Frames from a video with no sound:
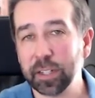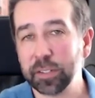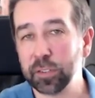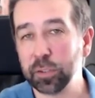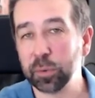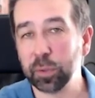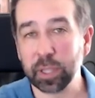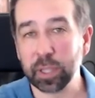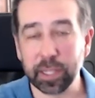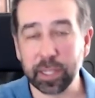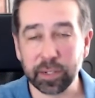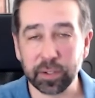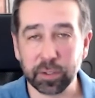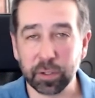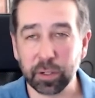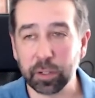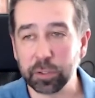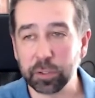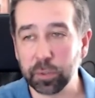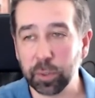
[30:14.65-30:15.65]
to a
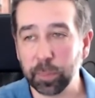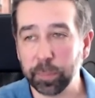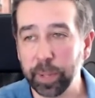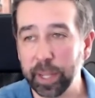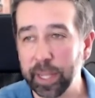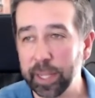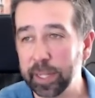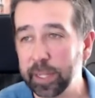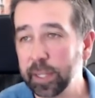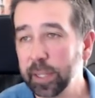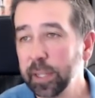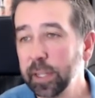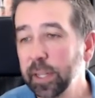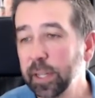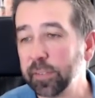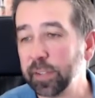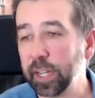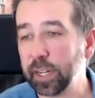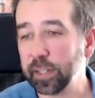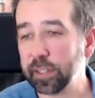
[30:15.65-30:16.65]
lender or to a bank.
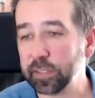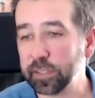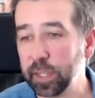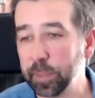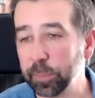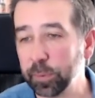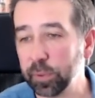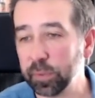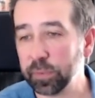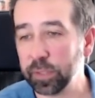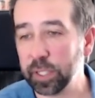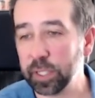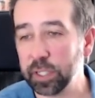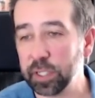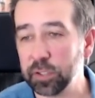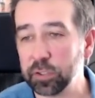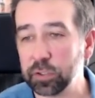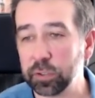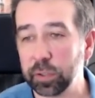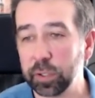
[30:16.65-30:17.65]
I've got an example of
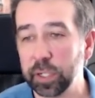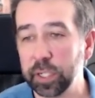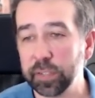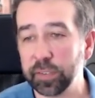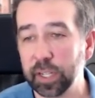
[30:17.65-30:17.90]
LendingTree.